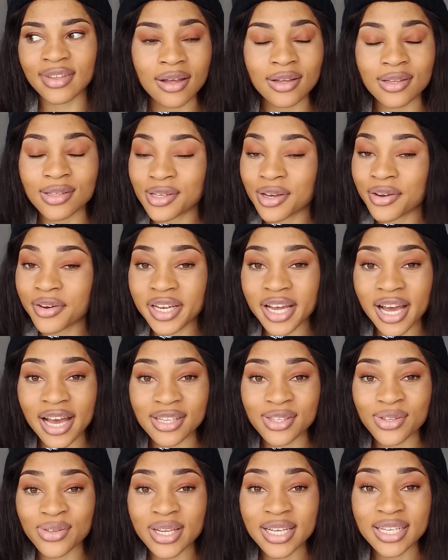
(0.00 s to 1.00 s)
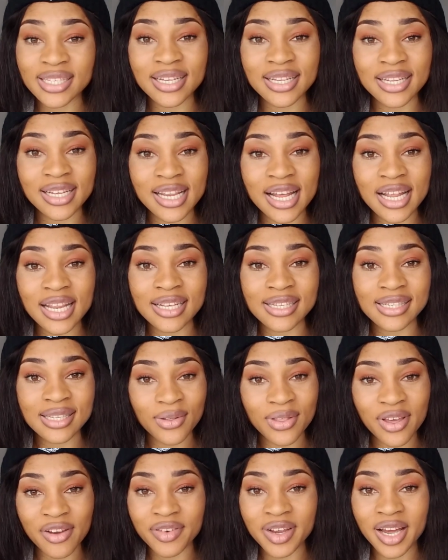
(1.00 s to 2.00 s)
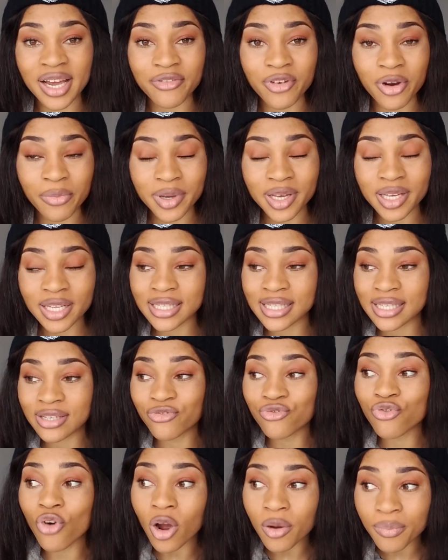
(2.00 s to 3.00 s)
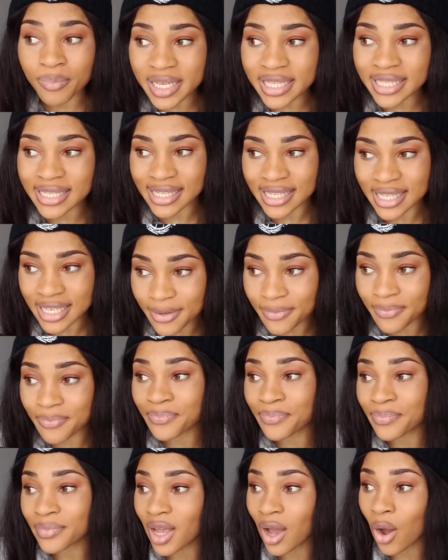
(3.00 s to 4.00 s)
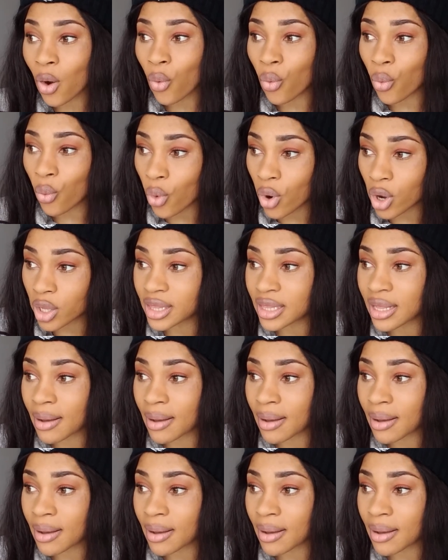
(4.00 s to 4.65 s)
Sorry guys, today's the day that the South African rugby team won the